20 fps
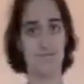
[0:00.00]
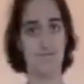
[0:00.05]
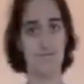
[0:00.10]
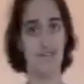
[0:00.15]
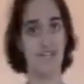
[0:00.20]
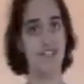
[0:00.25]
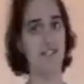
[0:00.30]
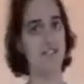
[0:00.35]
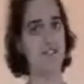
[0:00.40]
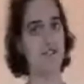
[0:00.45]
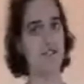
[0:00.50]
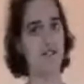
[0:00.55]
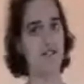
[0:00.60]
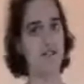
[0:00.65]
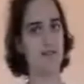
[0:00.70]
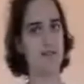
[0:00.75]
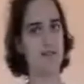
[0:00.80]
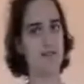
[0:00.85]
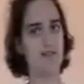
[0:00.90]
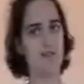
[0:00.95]
And that's all there
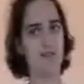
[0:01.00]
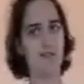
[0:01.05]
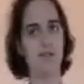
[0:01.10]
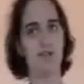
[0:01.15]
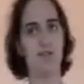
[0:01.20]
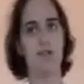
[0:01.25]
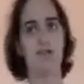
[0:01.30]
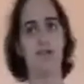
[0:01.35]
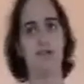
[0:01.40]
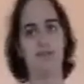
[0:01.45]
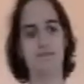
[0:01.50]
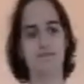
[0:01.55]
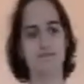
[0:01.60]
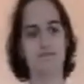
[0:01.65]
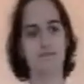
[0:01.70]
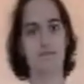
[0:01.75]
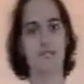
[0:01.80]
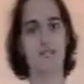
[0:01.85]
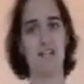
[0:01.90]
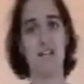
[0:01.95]
is to juggling.
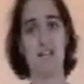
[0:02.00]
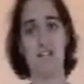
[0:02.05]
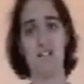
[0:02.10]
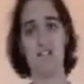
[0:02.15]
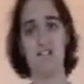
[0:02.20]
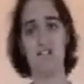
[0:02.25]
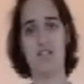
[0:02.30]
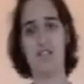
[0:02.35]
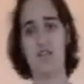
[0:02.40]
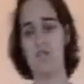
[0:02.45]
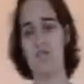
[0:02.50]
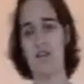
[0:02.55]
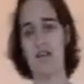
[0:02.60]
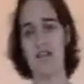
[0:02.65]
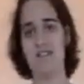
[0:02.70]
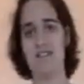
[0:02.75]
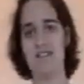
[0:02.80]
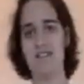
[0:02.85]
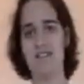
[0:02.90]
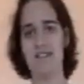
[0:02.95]
Just keep
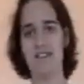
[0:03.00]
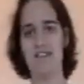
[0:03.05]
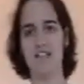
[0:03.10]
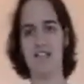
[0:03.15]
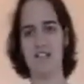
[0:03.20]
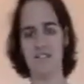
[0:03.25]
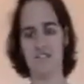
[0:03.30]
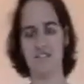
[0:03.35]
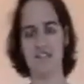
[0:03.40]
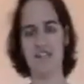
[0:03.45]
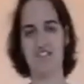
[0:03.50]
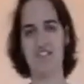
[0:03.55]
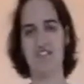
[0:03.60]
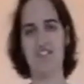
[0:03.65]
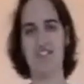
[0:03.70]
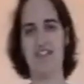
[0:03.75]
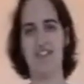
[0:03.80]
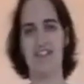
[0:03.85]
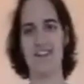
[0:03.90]
practicing and you'll eventually get